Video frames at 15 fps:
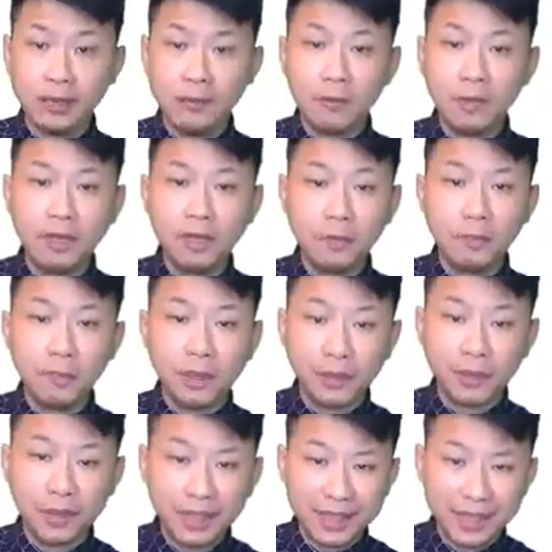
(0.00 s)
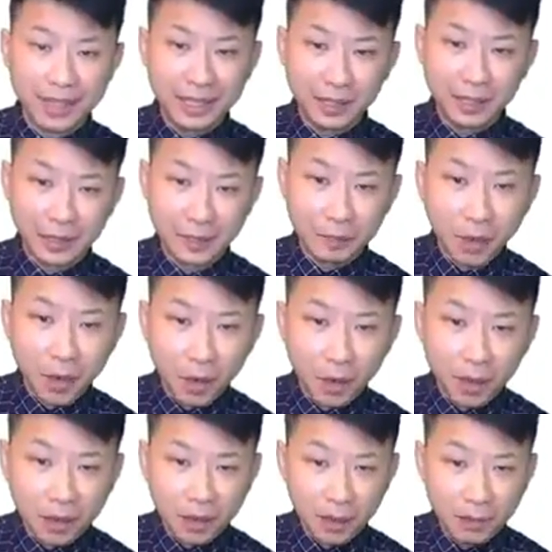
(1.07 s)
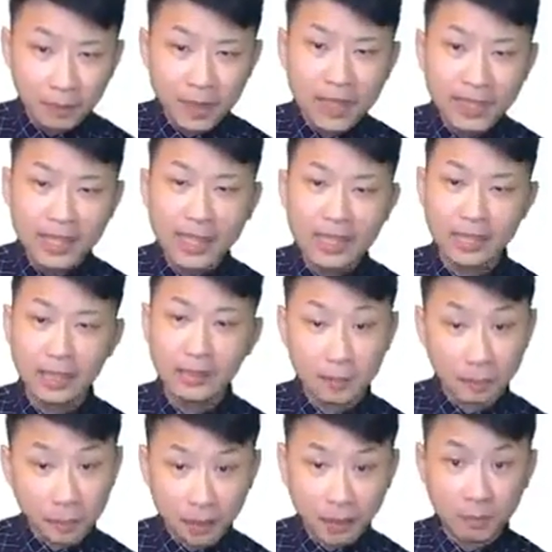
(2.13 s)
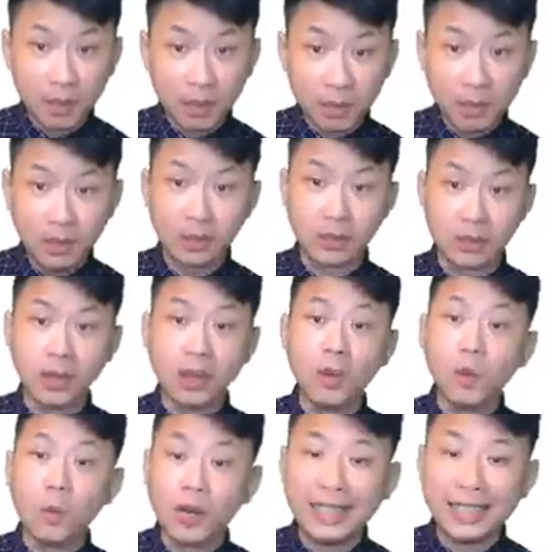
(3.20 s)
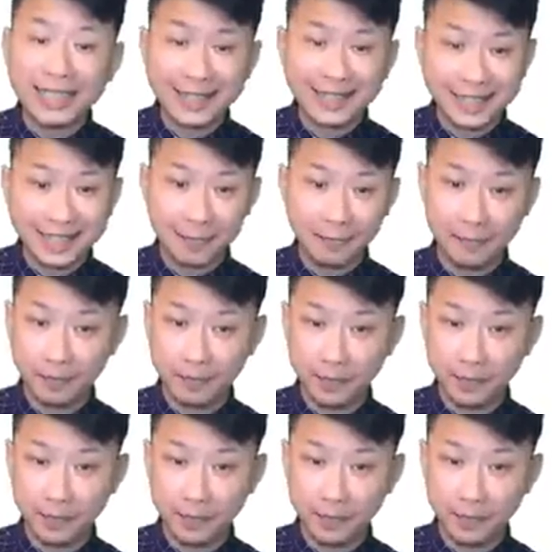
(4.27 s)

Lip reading: we're going to build this smaller pieces, smaller modules, one at a time.